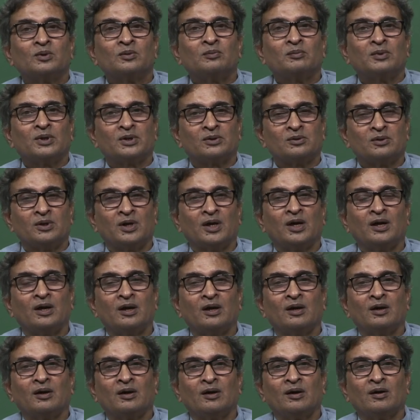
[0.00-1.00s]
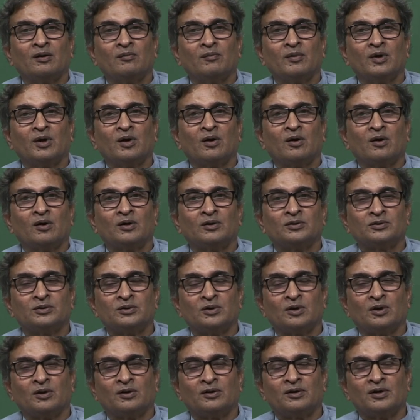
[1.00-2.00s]
but today because
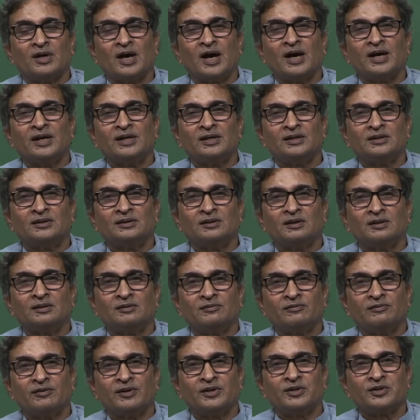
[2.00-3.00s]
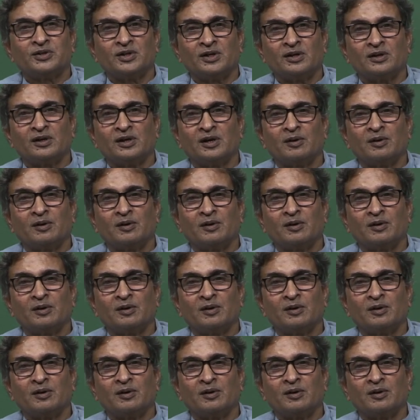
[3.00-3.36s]
your dyeing and finishing